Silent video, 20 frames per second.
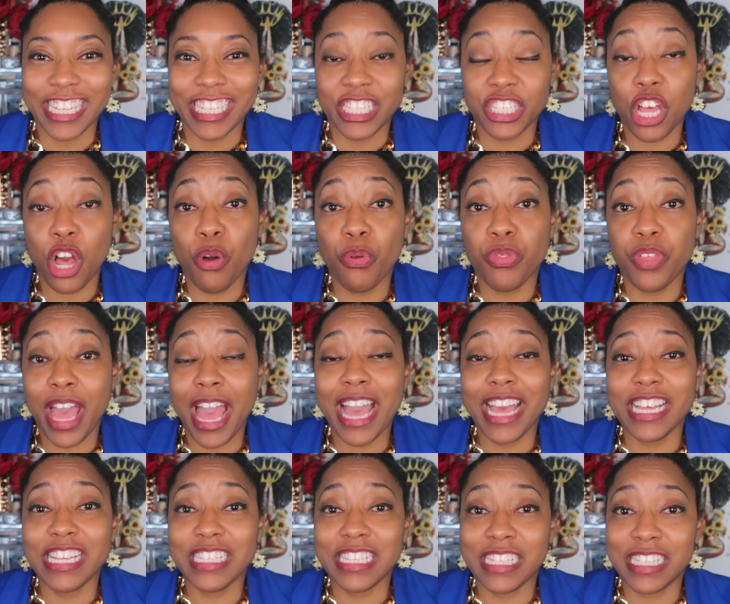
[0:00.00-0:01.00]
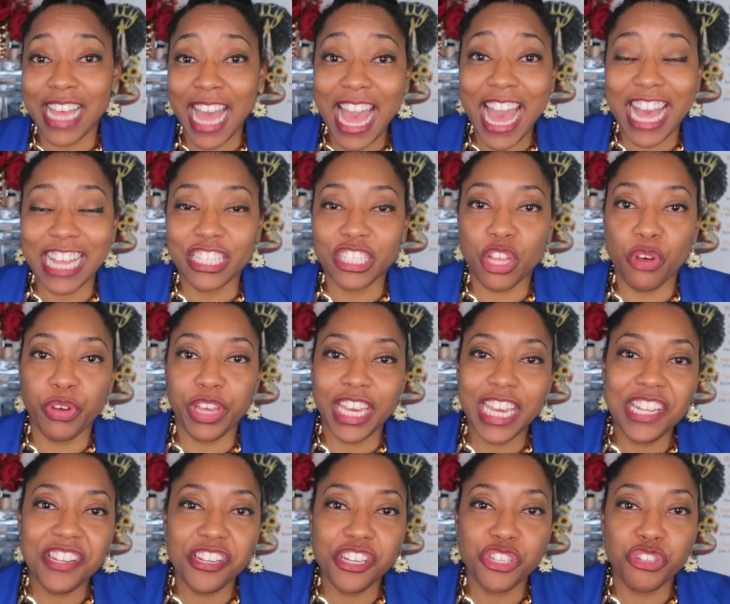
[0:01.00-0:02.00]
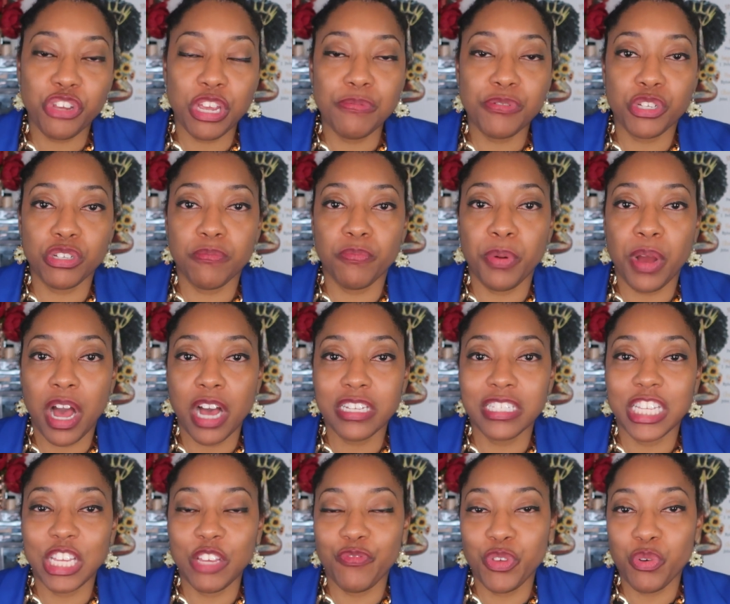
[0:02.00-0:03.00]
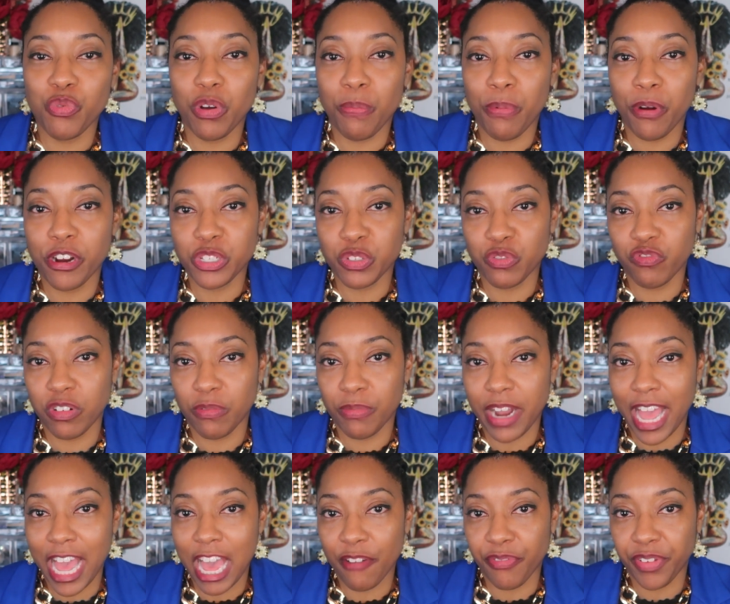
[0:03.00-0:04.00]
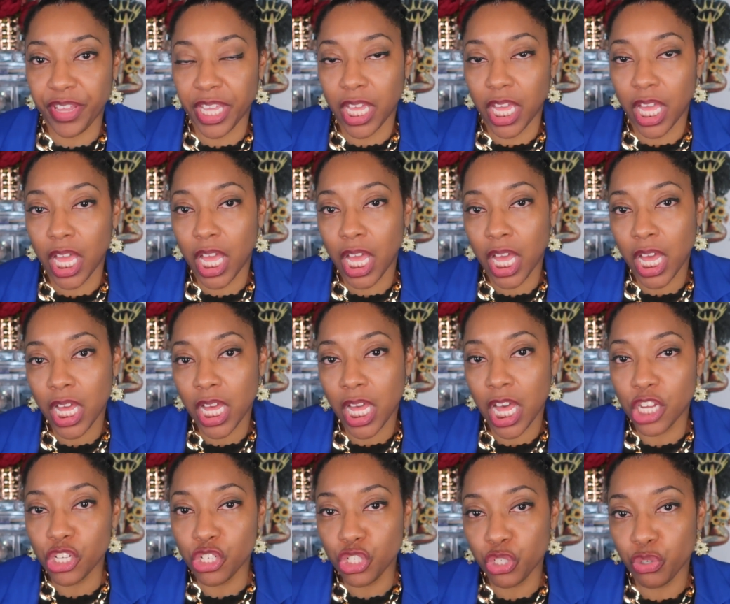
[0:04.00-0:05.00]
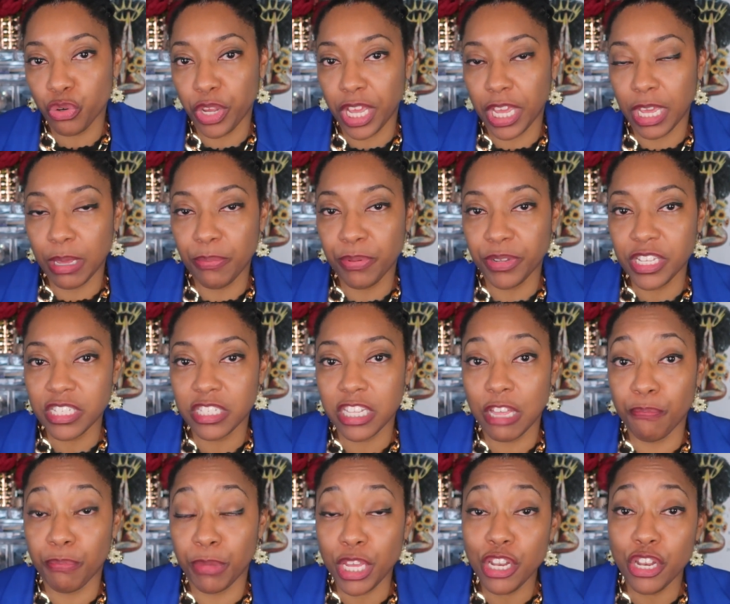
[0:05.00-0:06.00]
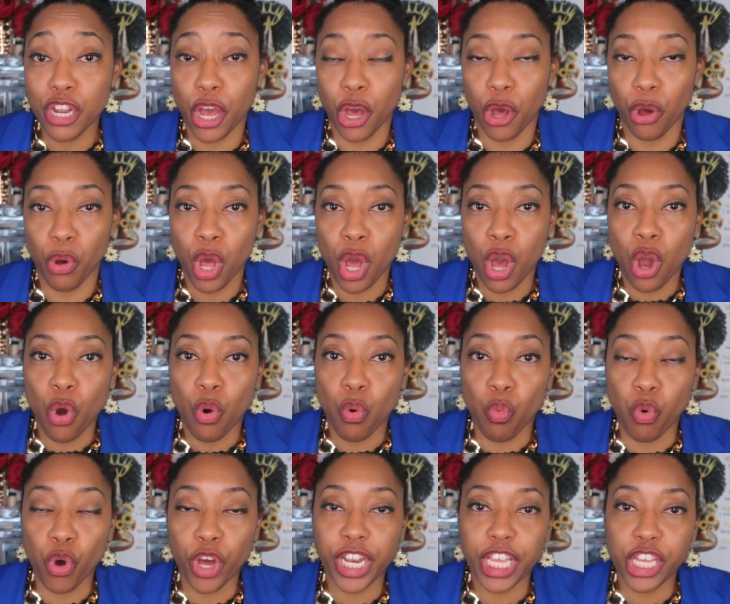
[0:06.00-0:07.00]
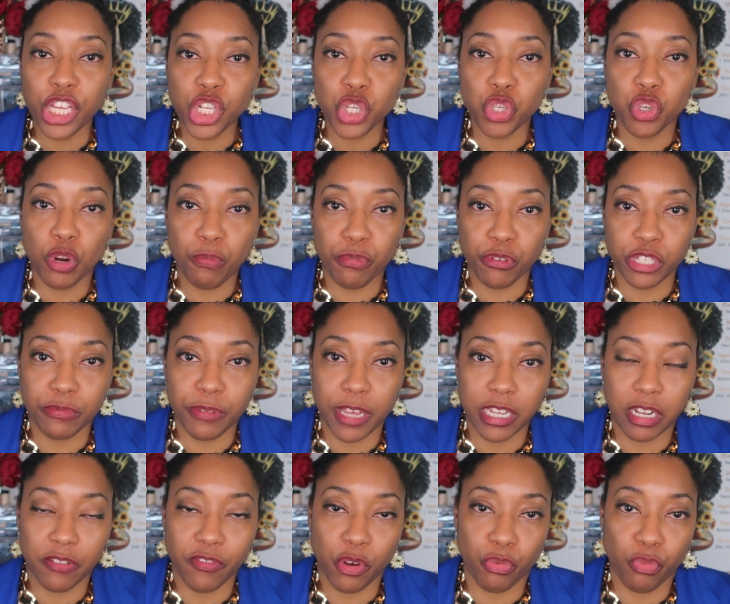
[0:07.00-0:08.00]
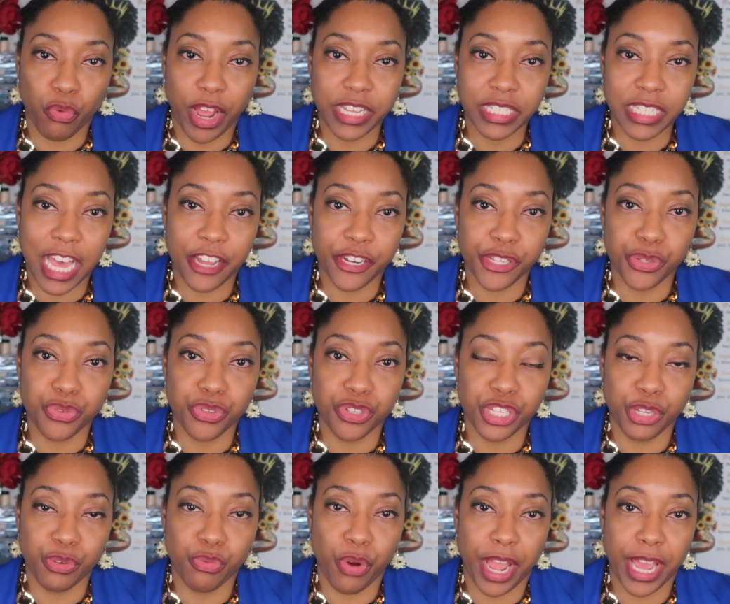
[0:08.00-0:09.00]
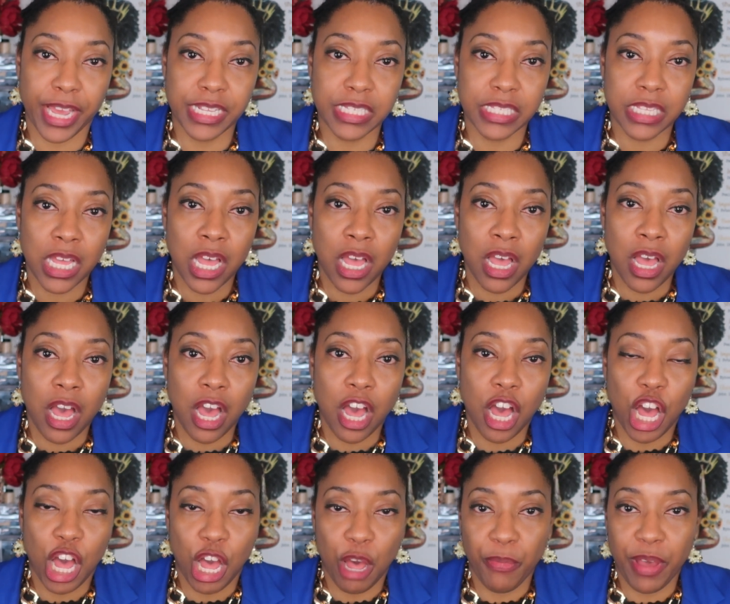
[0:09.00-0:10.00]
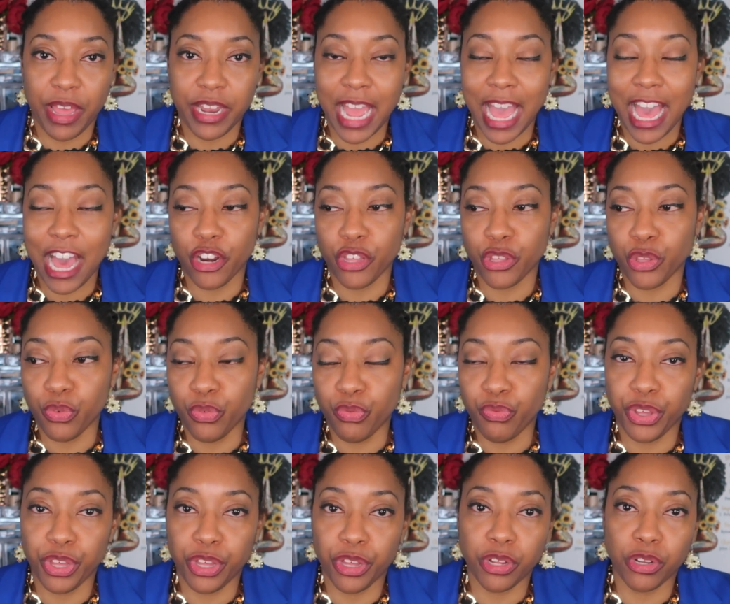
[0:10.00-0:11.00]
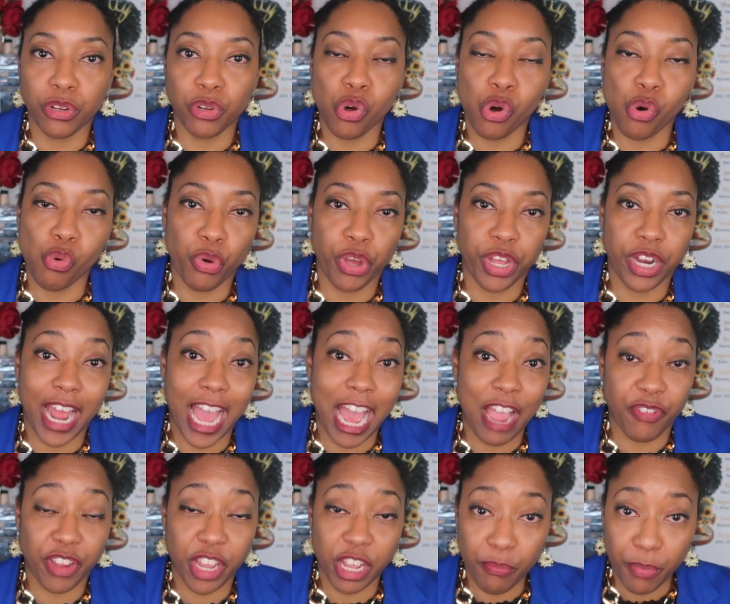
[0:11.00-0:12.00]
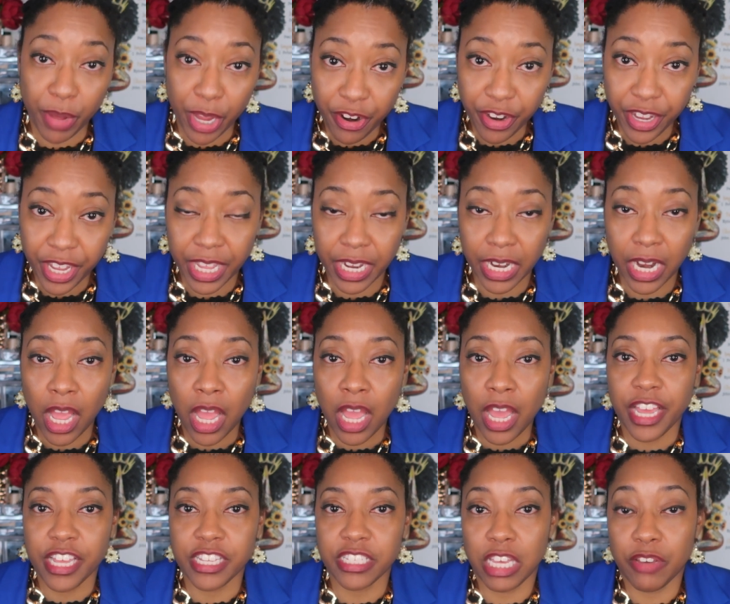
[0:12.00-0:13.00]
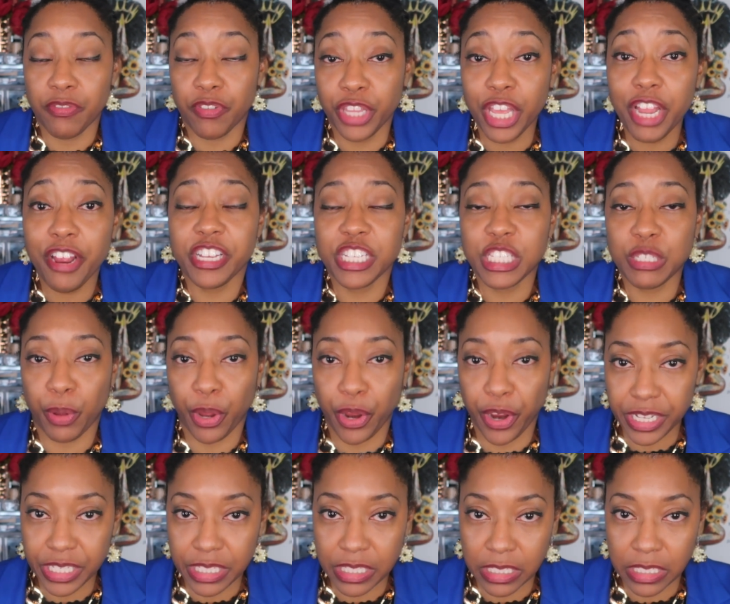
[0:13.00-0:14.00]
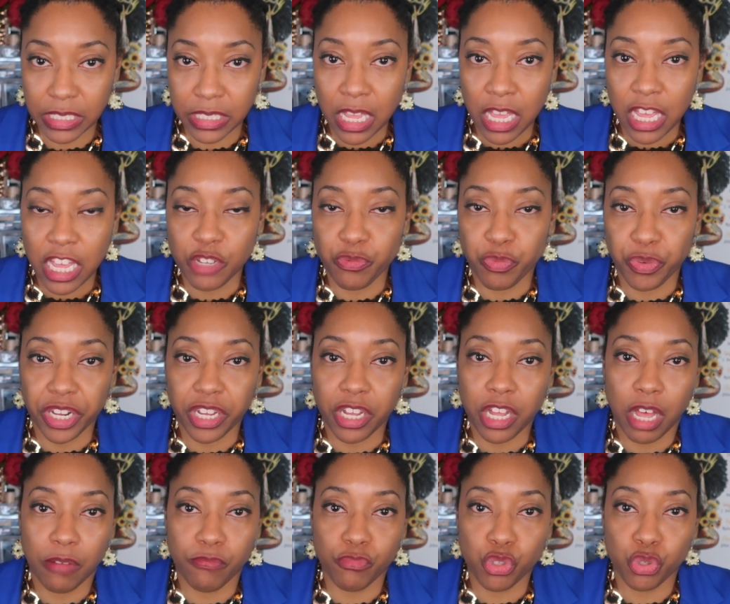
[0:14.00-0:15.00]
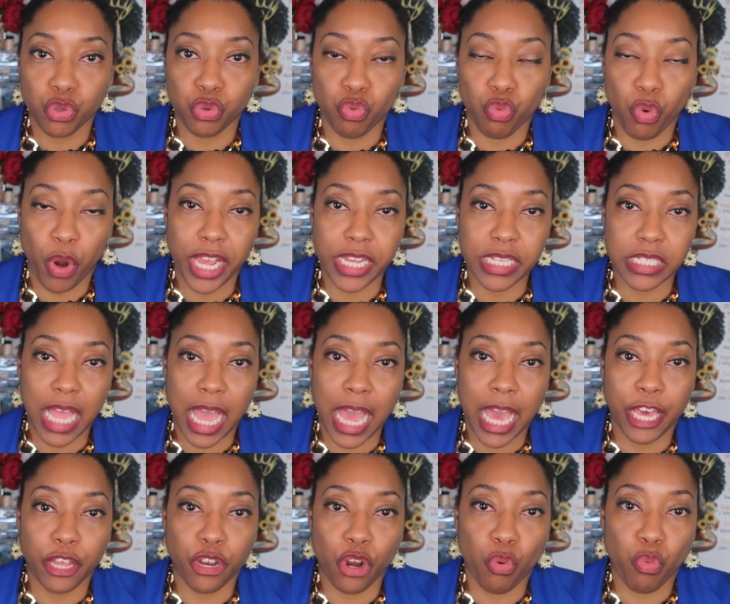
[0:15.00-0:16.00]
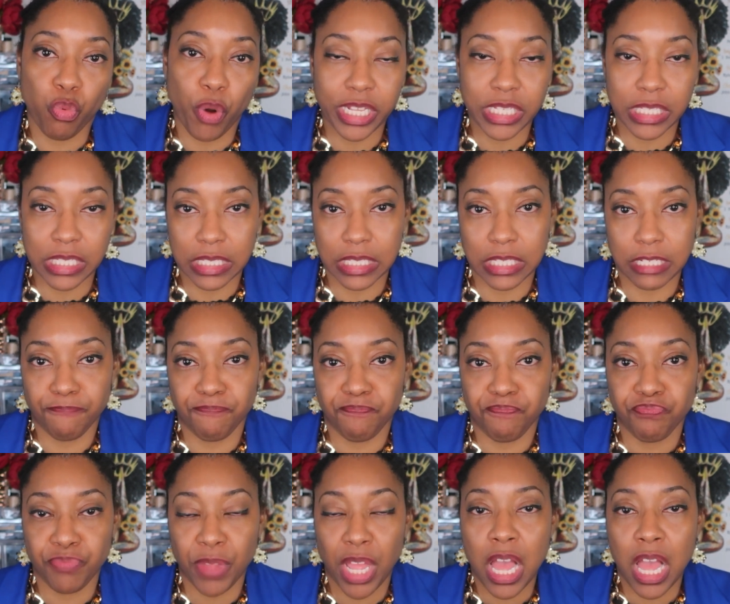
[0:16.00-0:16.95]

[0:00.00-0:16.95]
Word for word: So that is that. So in the description box, if you are a person from an African country, please let me know, what is your perspective on race? How do you see race? And how do you feel when an African American is given their experiences when it comes to race and racism?